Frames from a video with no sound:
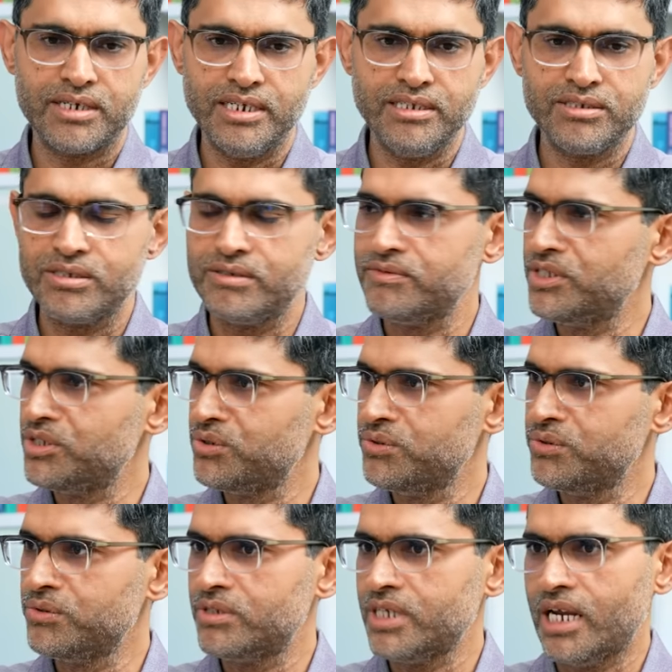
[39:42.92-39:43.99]
tons of
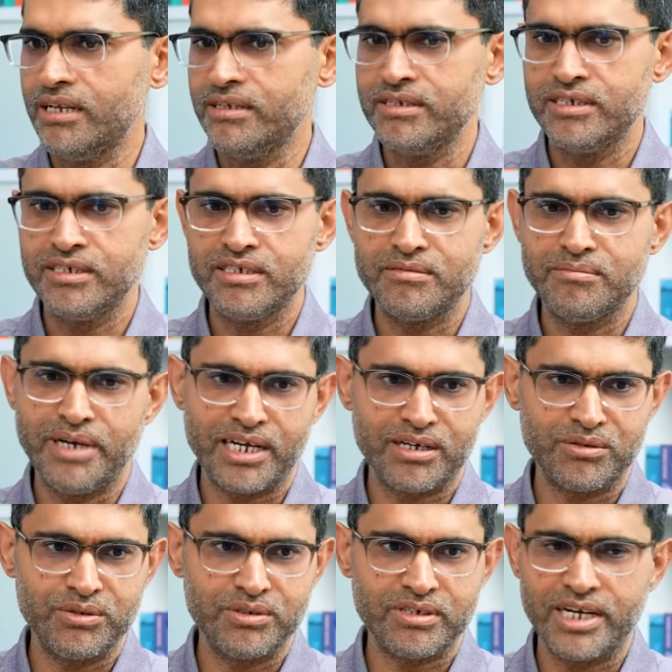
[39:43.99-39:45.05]
issues, challenges.
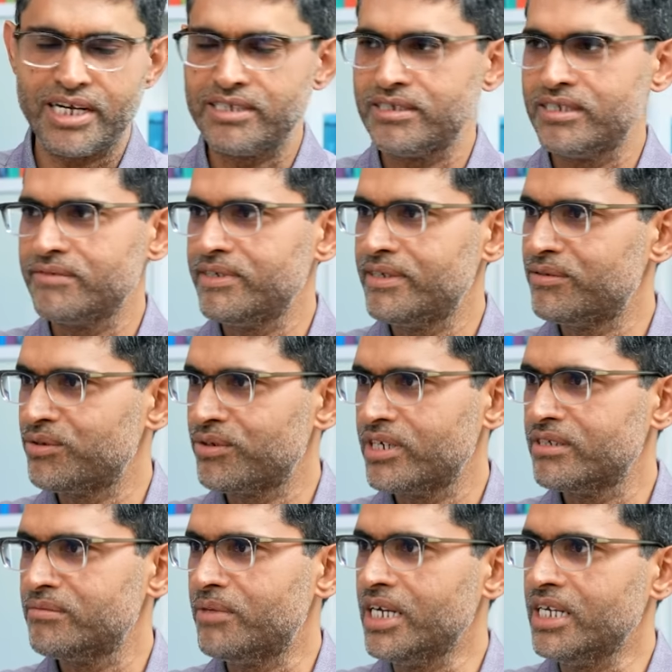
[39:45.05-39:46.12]
Macro is crashing. We have to
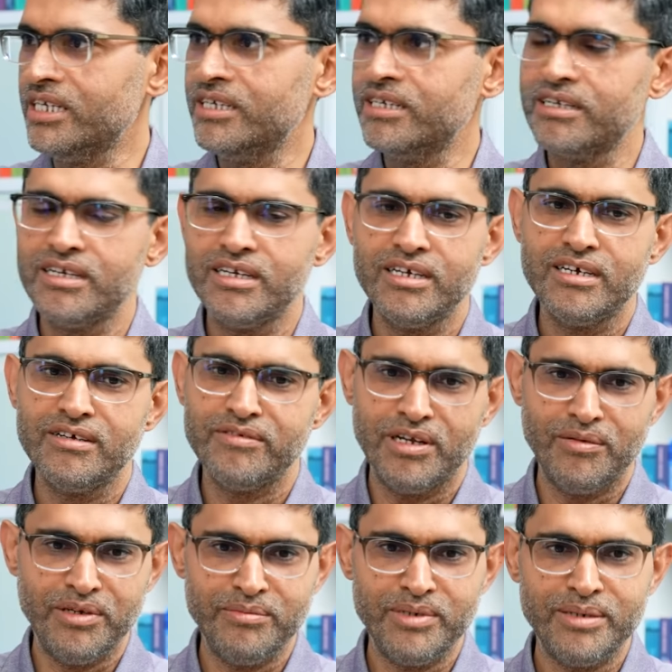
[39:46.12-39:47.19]
raise money.
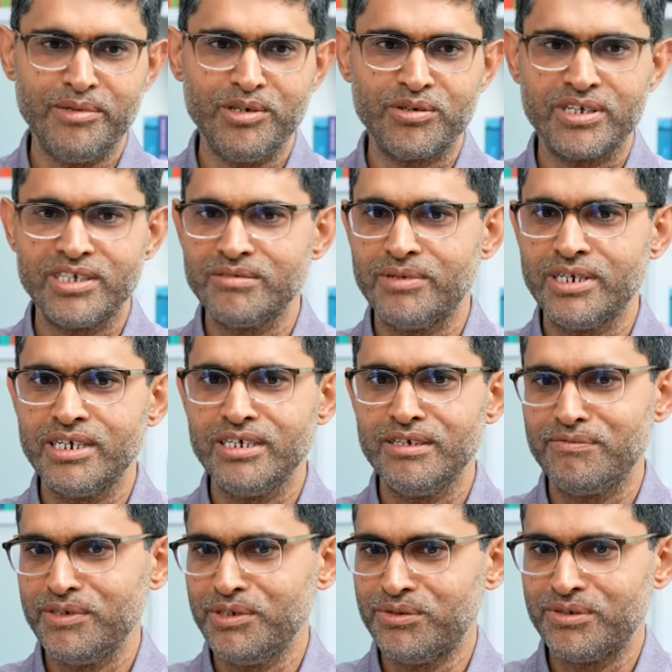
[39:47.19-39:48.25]
Will we be able to raise money? If
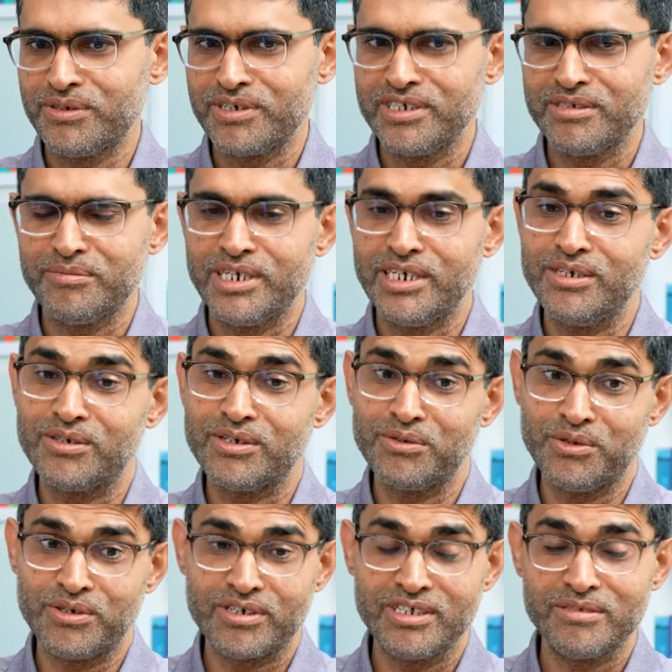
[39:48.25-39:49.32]
we don't raise money or
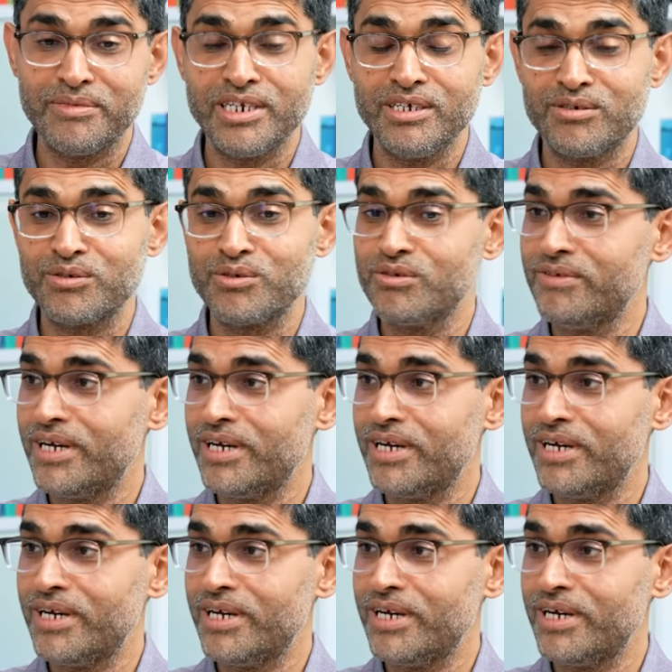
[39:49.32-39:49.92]
don't raise money on good